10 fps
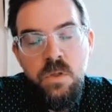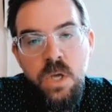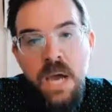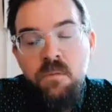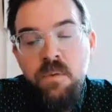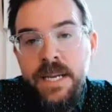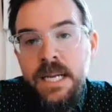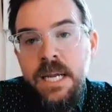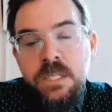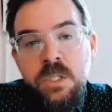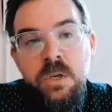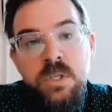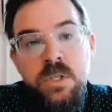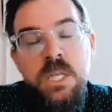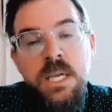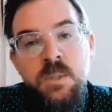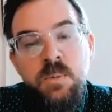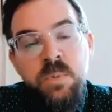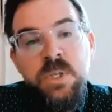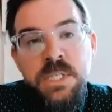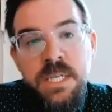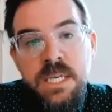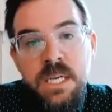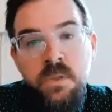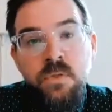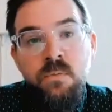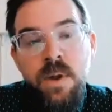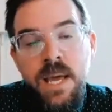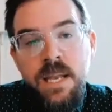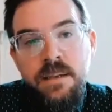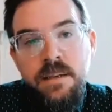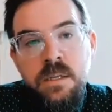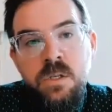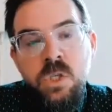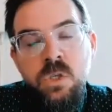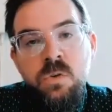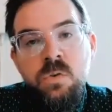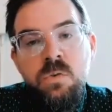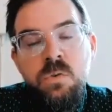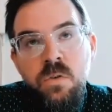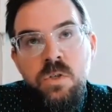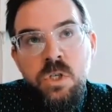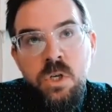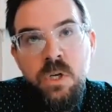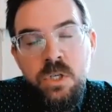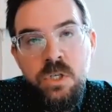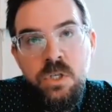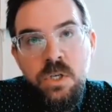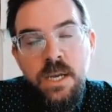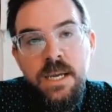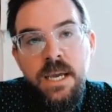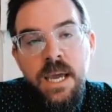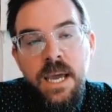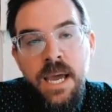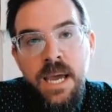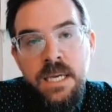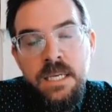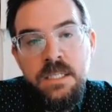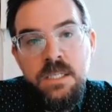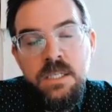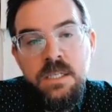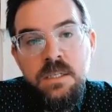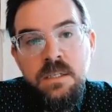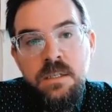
I recognize those things present a threat to church as